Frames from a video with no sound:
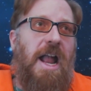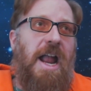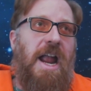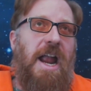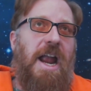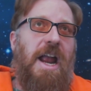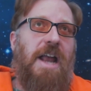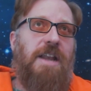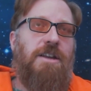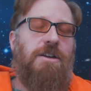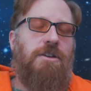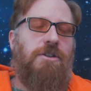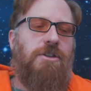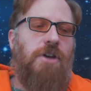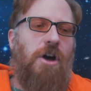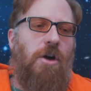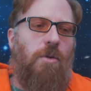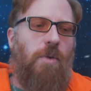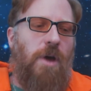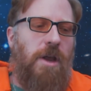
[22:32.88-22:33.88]
And
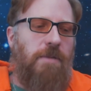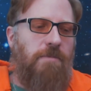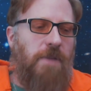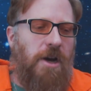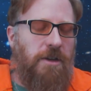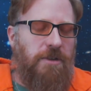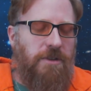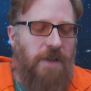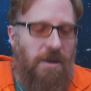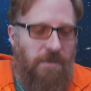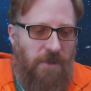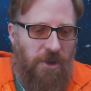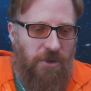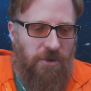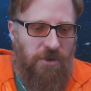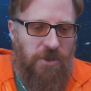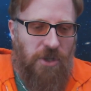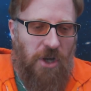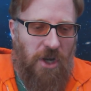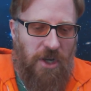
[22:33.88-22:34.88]
so when my
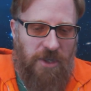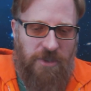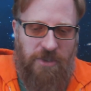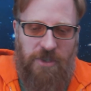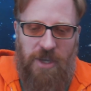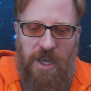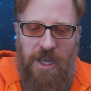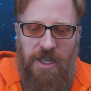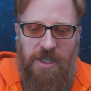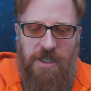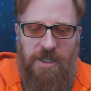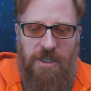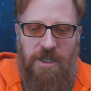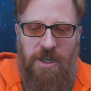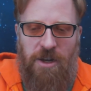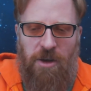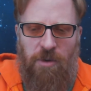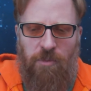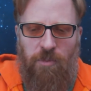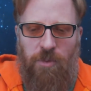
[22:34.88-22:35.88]
stepmother-in-law said,
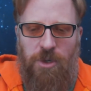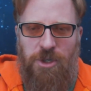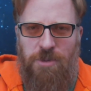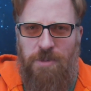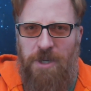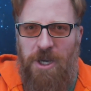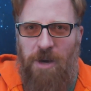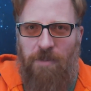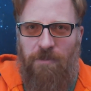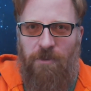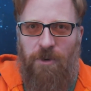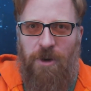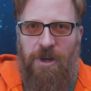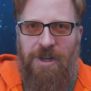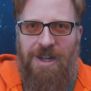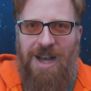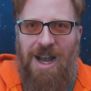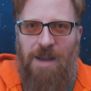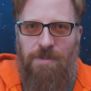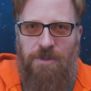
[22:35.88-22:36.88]
would you be up
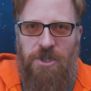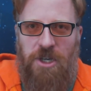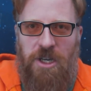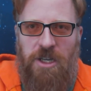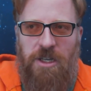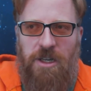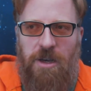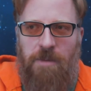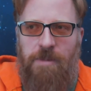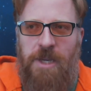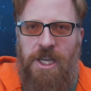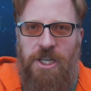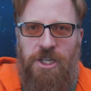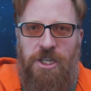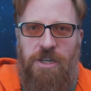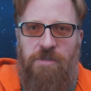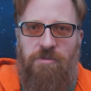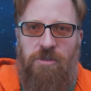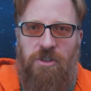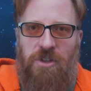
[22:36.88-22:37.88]
for adoption? I mean,
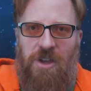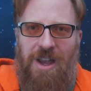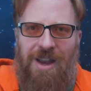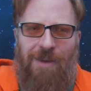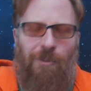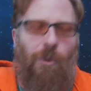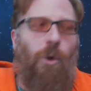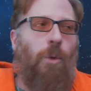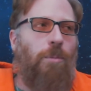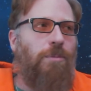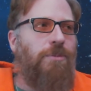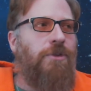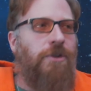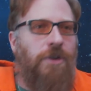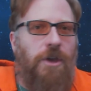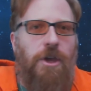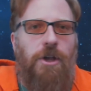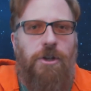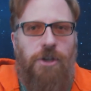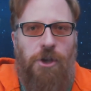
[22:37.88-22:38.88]
she was like, well,
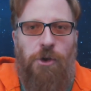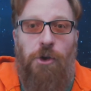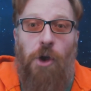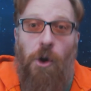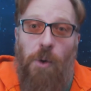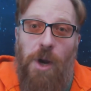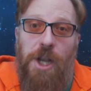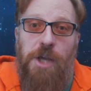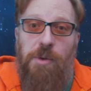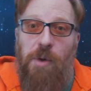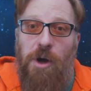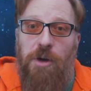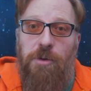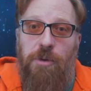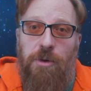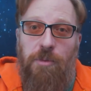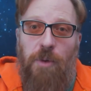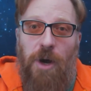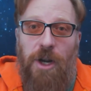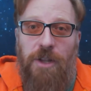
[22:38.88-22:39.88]
do you know anyone
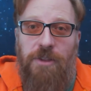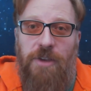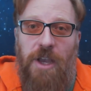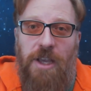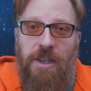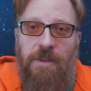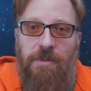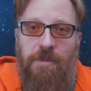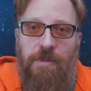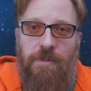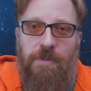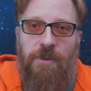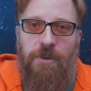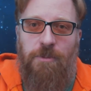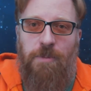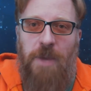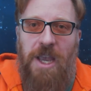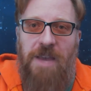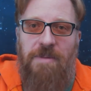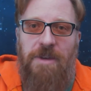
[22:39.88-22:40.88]
who would want to take
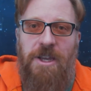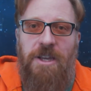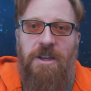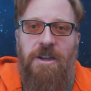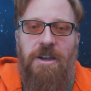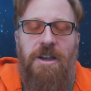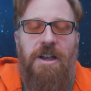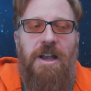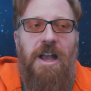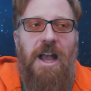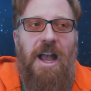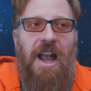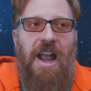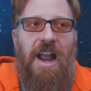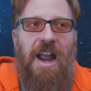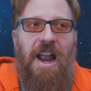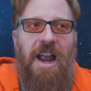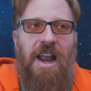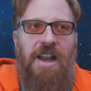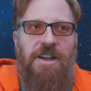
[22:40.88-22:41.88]
this baby?
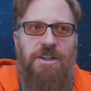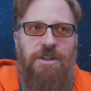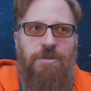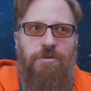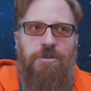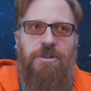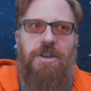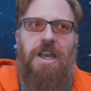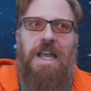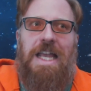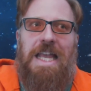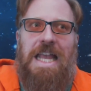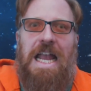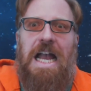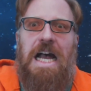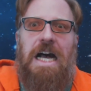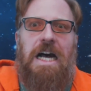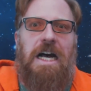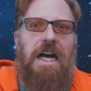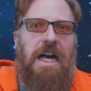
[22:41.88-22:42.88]
And she was like,
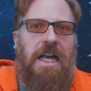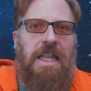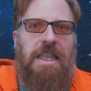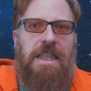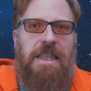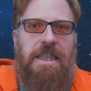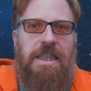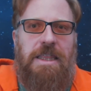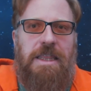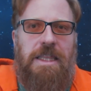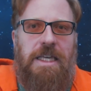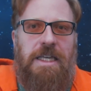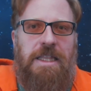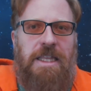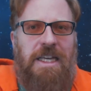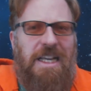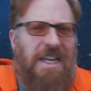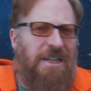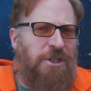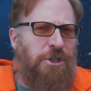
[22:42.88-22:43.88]
yeah, I
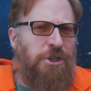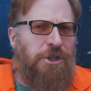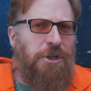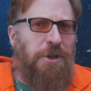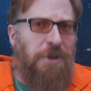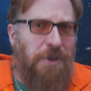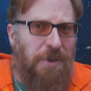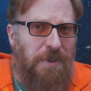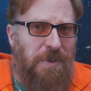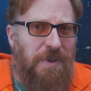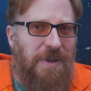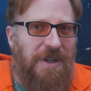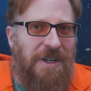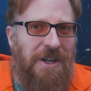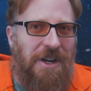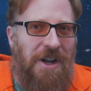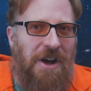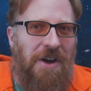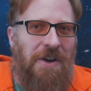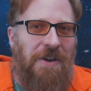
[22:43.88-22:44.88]
think I do,
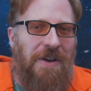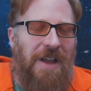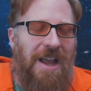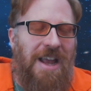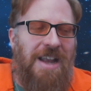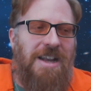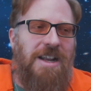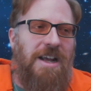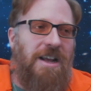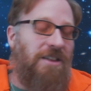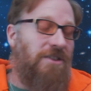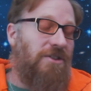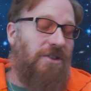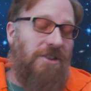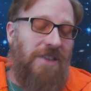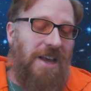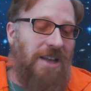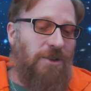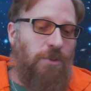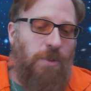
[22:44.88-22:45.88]
and
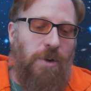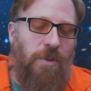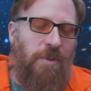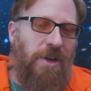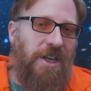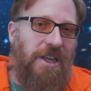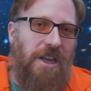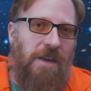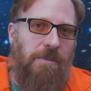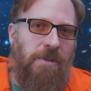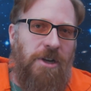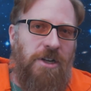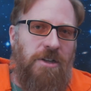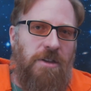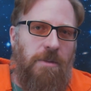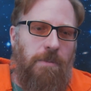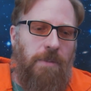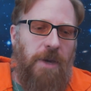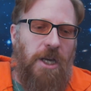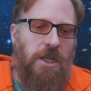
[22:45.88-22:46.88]
so that's where we came
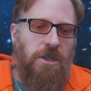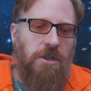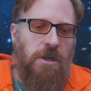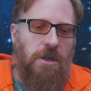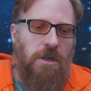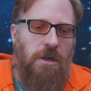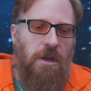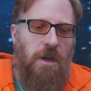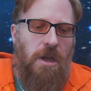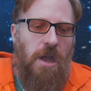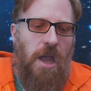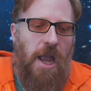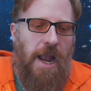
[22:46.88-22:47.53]
into the picture.